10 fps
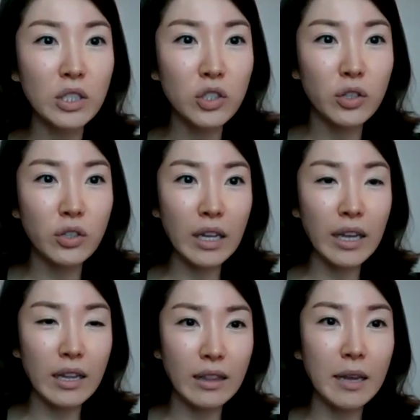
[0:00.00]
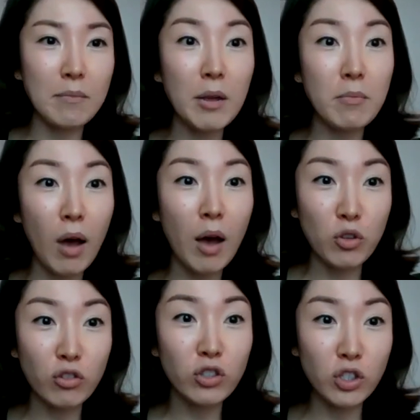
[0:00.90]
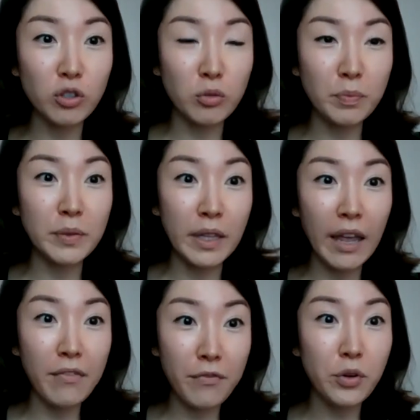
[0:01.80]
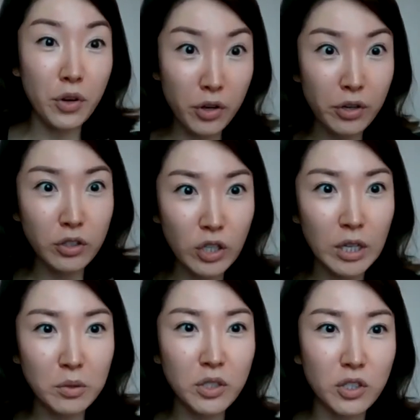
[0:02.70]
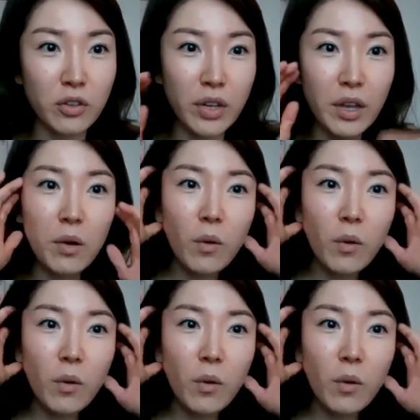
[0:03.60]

teacher that like, my mom used to play for her cello studio.